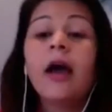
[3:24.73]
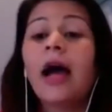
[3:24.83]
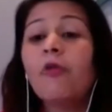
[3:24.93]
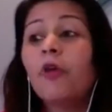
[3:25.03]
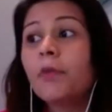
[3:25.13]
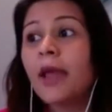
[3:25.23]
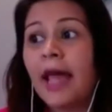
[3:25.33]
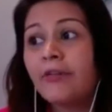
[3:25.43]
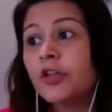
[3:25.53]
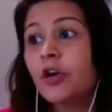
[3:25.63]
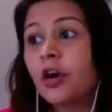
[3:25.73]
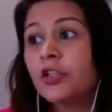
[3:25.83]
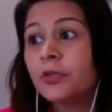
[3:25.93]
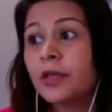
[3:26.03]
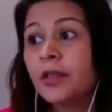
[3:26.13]
I want my avatar
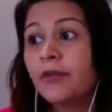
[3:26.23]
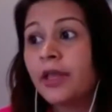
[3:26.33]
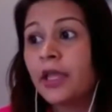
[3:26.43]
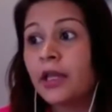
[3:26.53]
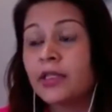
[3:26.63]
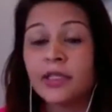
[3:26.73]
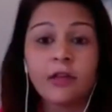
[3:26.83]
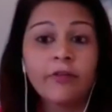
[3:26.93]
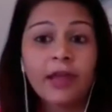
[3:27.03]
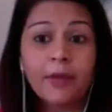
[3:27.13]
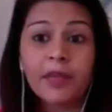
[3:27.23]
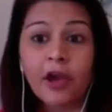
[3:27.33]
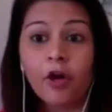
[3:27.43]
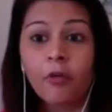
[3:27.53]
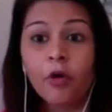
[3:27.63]
to be living in a single family home,